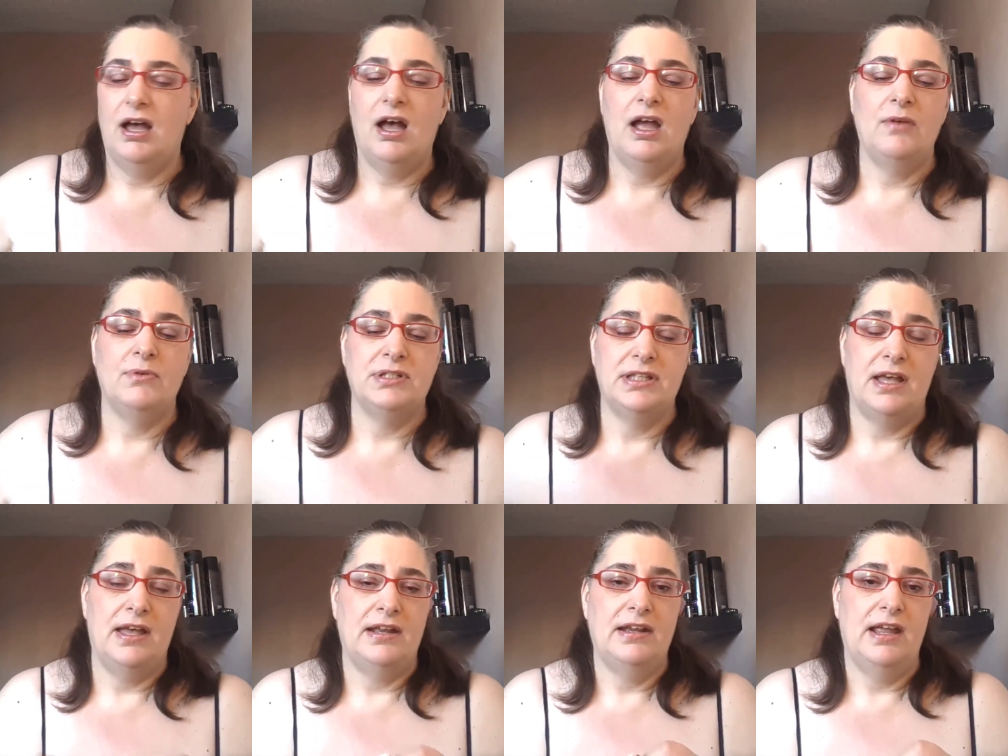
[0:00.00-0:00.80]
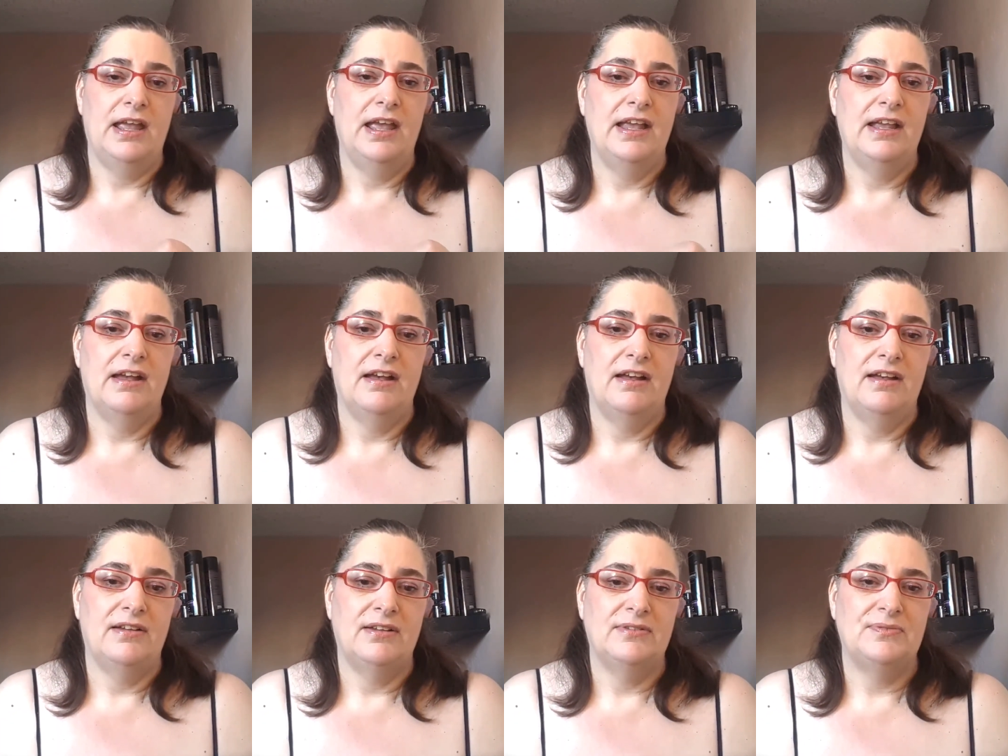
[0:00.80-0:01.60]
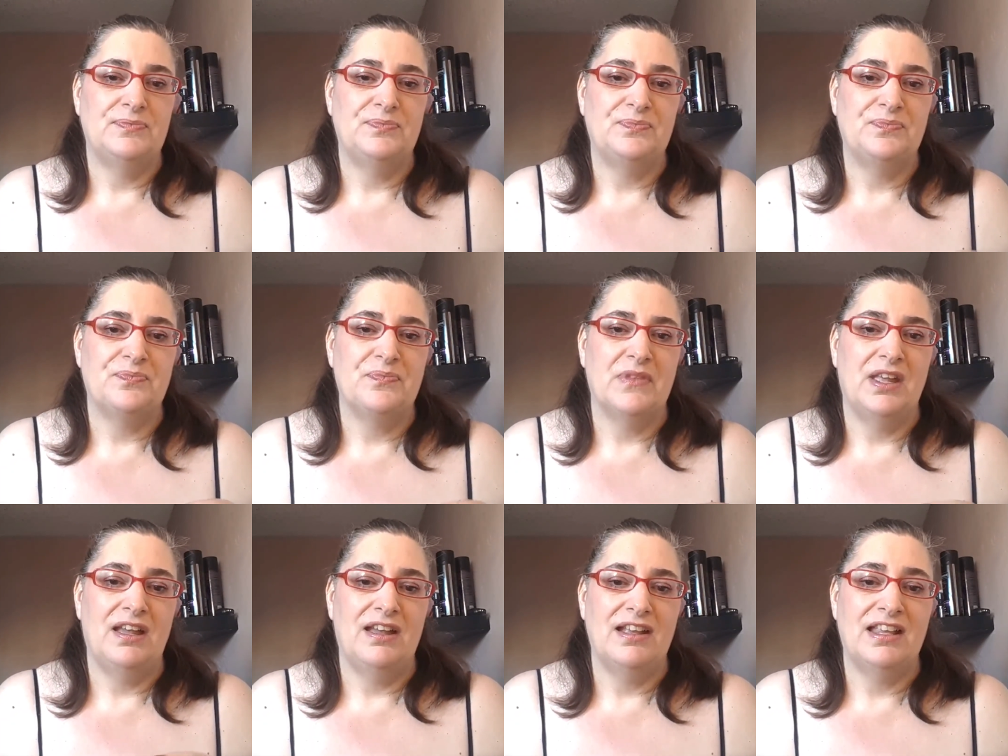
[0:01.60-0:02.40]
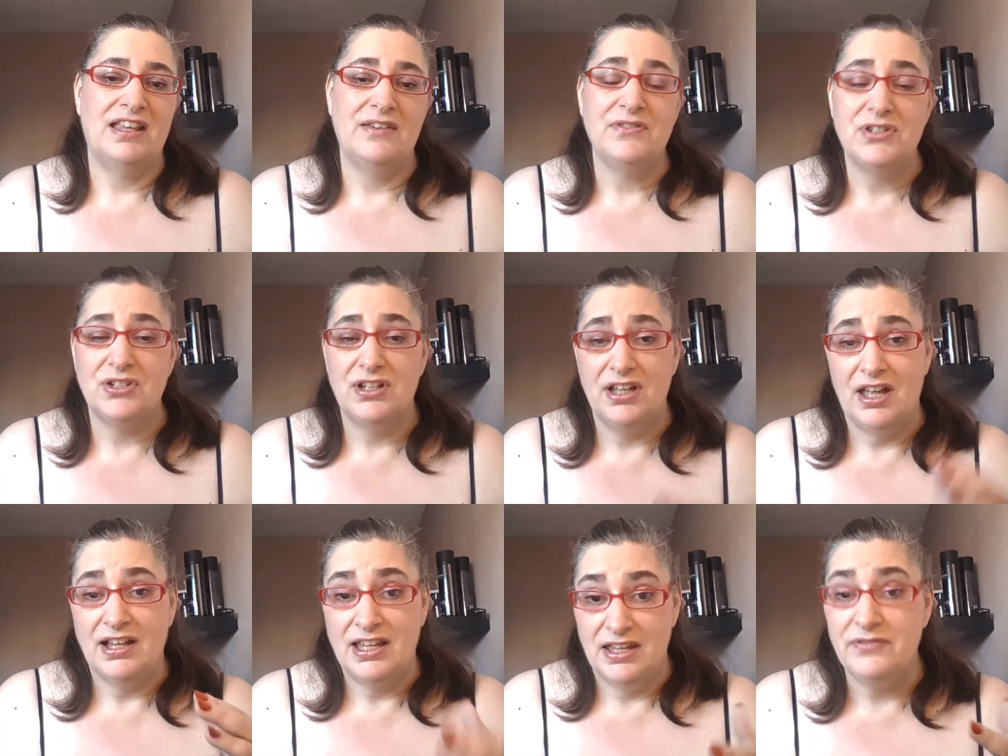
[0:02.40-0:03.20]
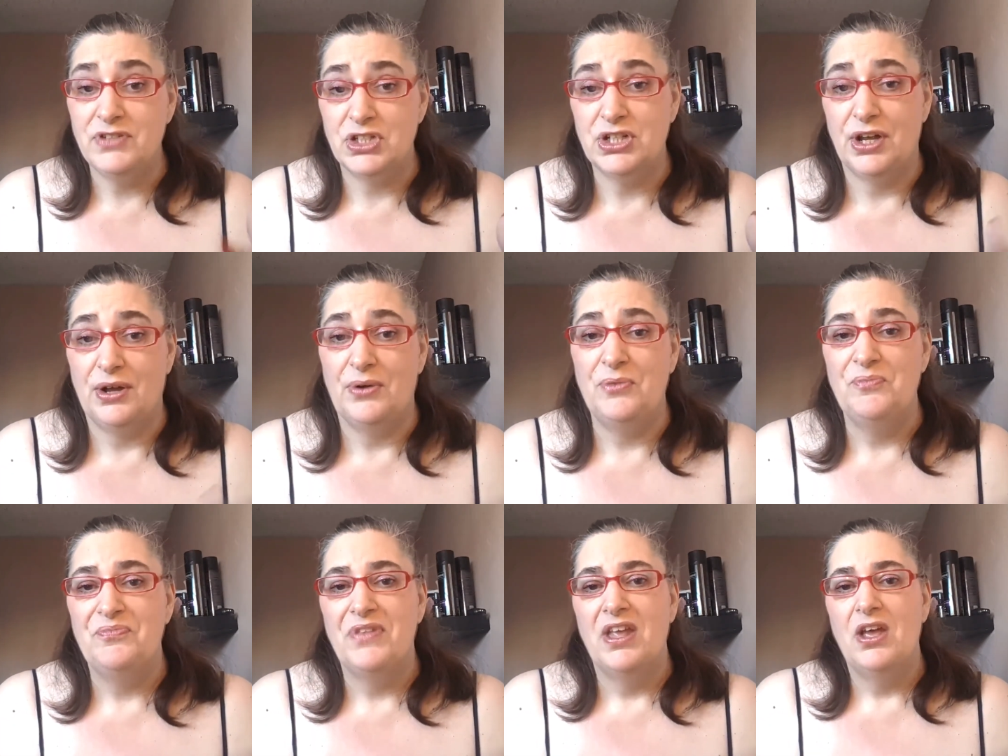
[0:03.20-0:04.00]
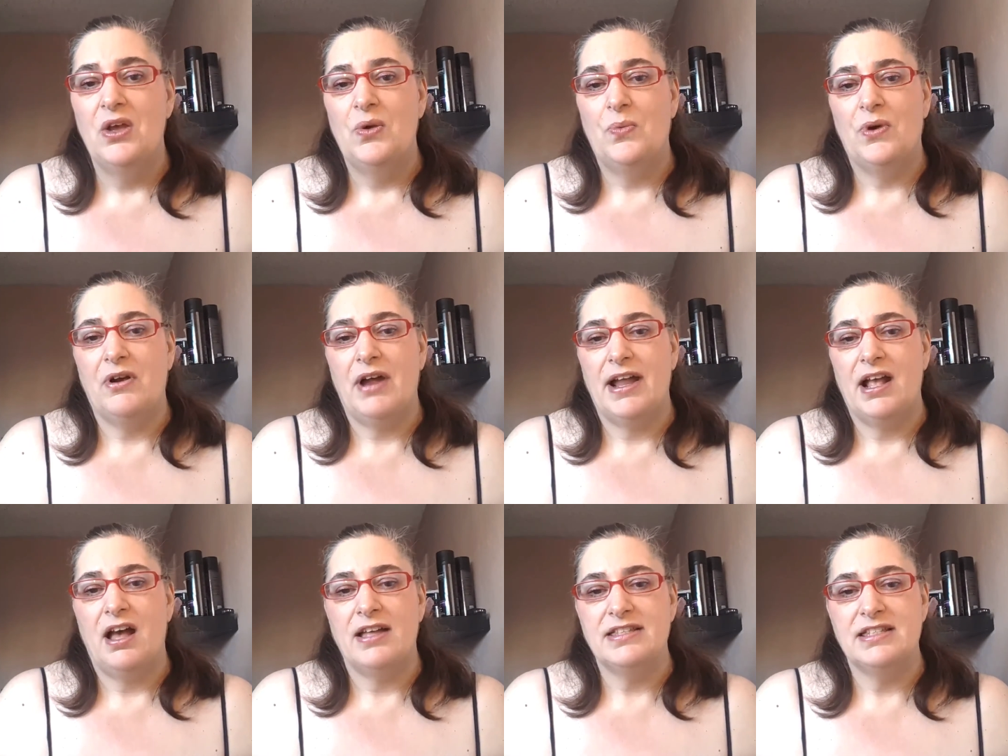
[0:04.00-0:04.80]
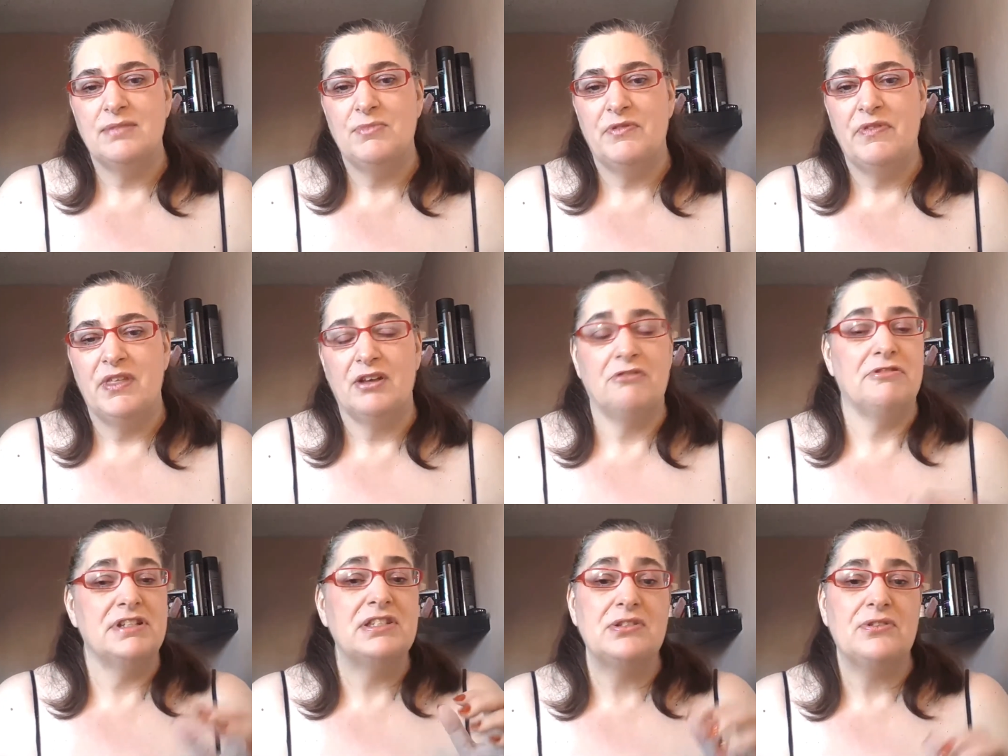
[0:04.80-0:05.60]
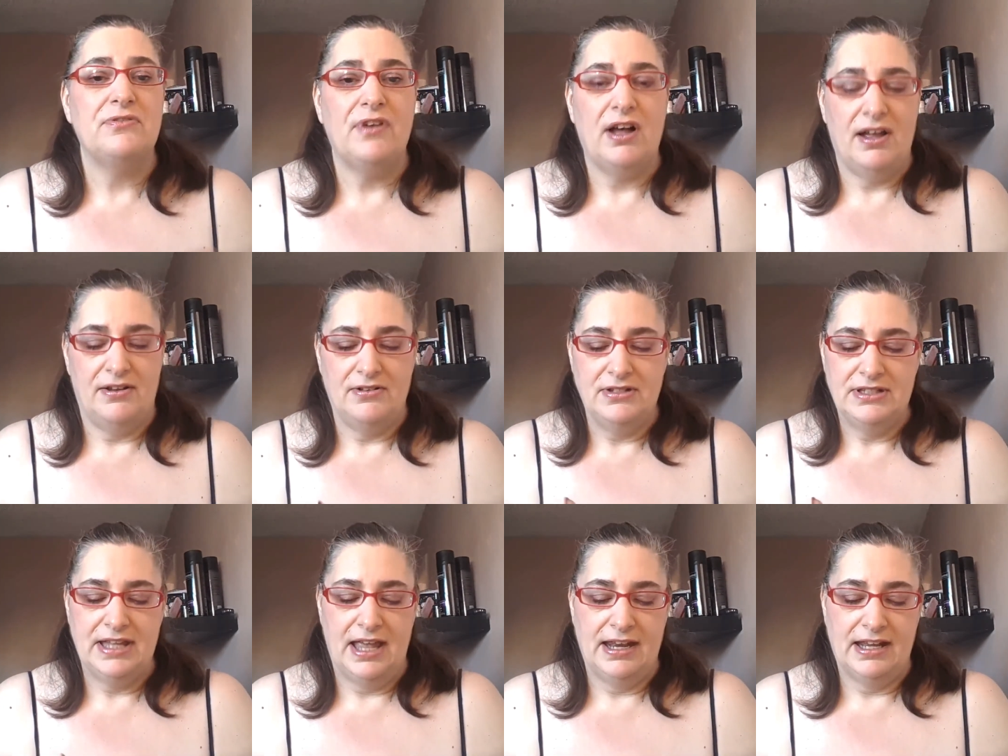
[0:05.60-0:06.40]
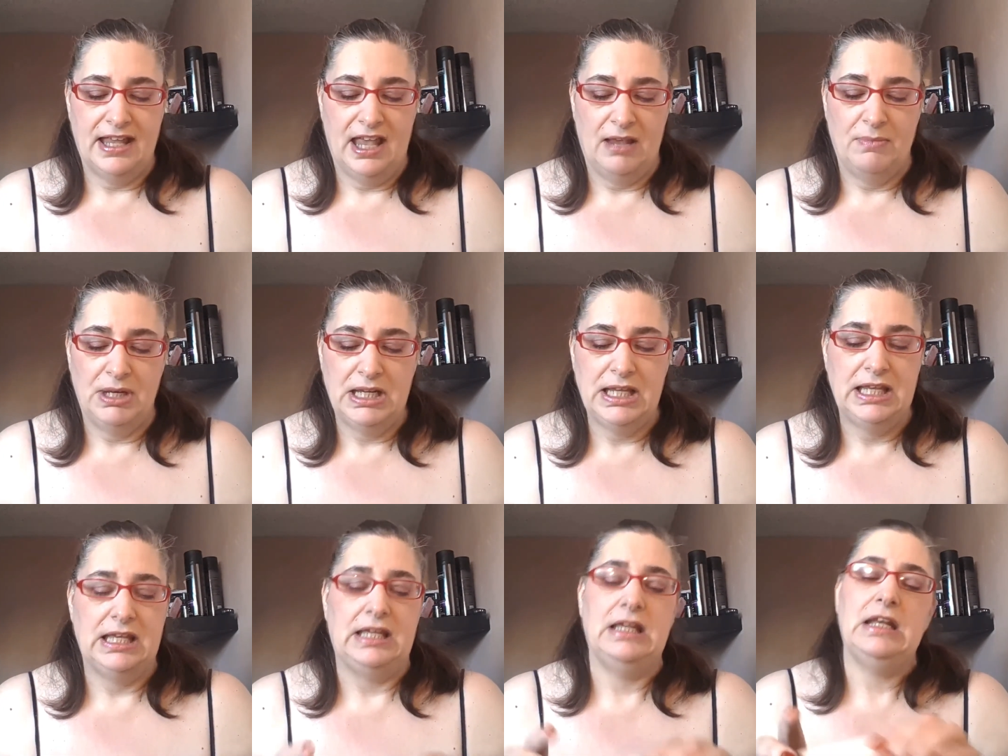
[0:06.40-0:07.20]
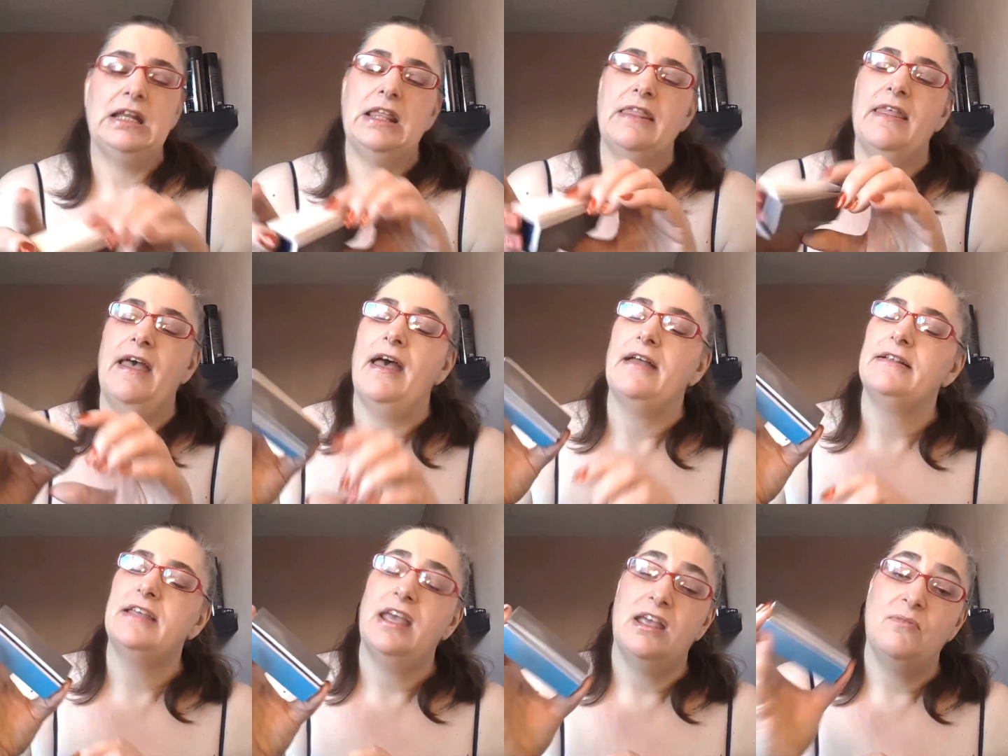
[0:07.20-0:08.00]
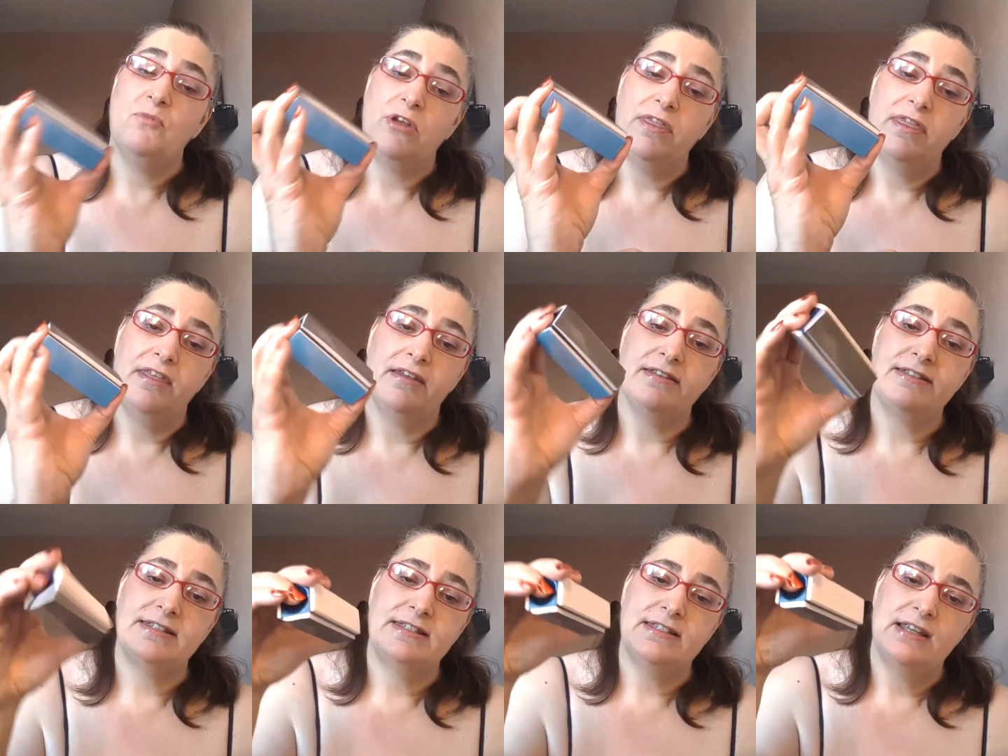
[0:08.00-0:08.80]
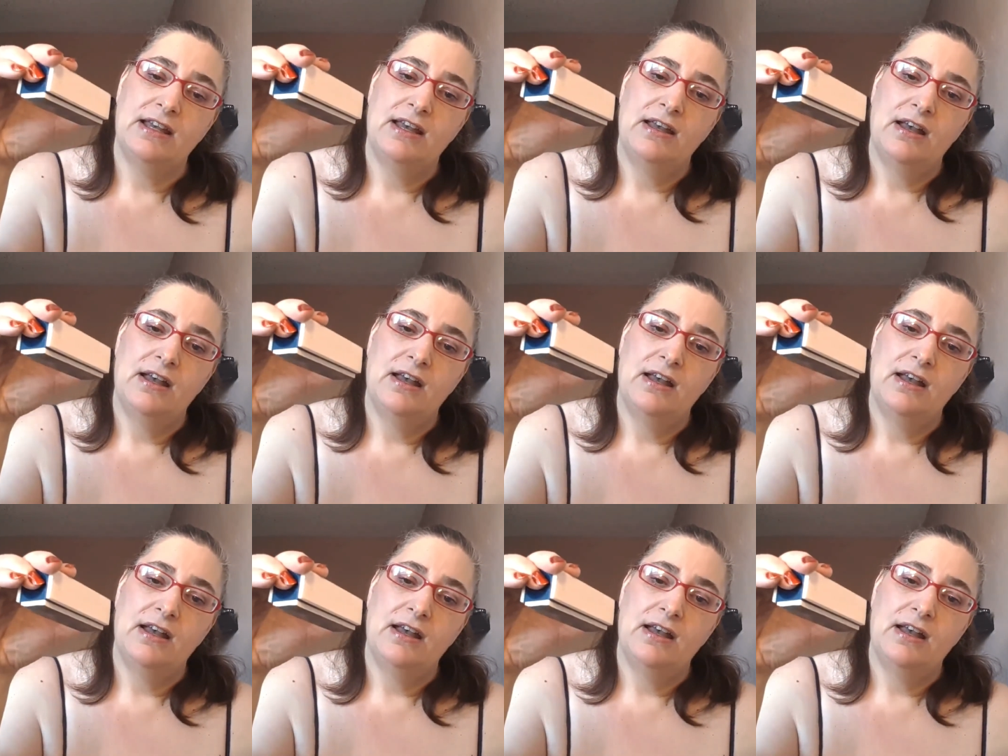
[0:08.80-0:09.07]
I was at a gift show where I got some of the crystal vials, and it came in a kit that came with this